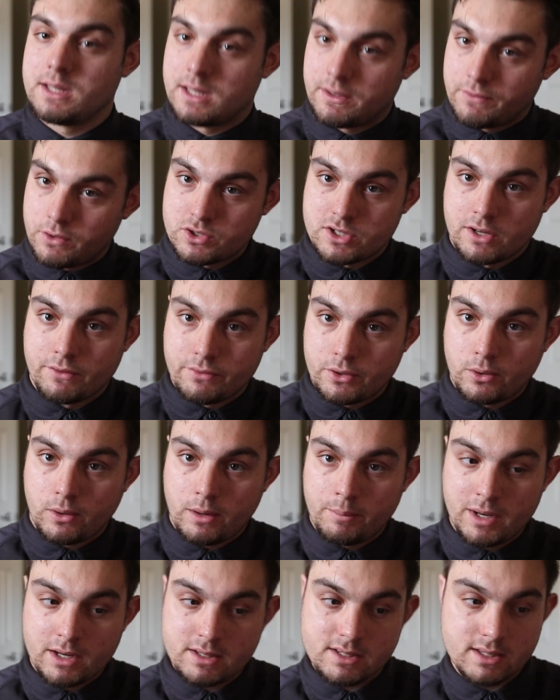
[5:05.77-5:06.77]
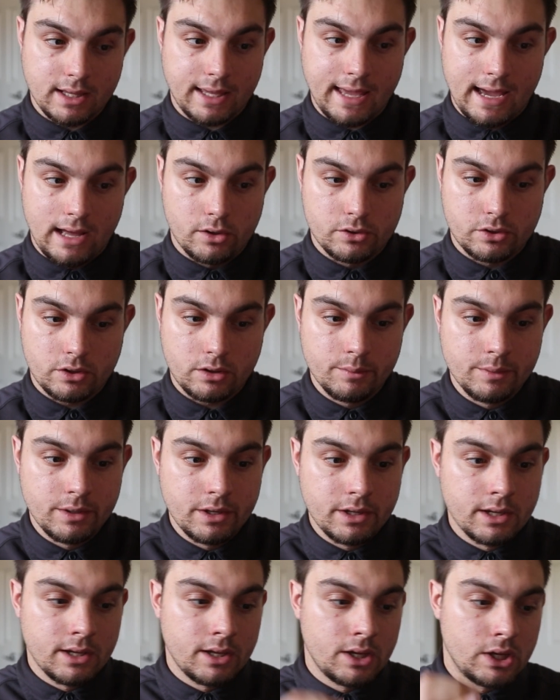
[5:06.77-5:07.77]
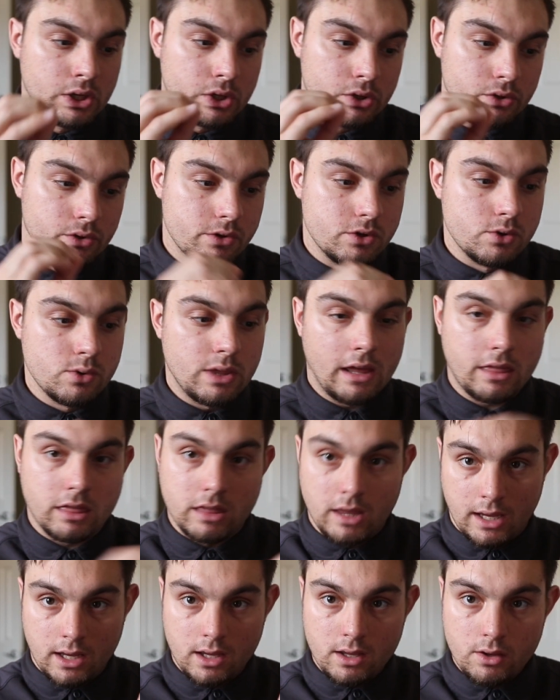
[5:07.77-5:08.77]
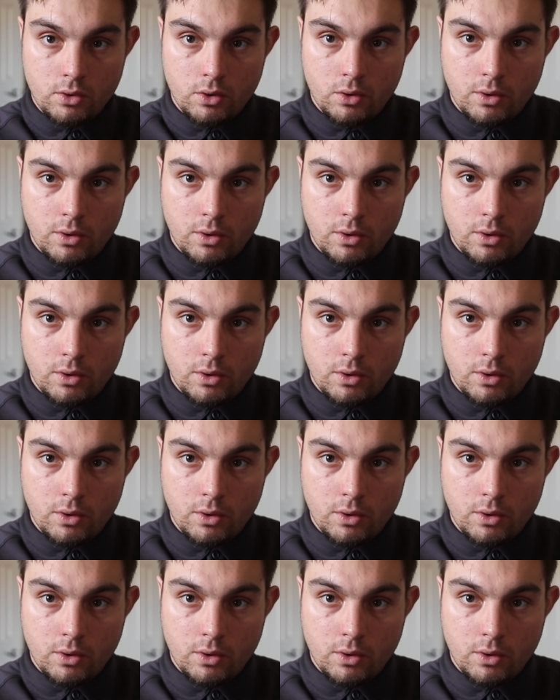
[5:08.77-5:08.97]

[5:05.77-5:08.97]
give yourself 30 minutes in the calendar. Do that thing.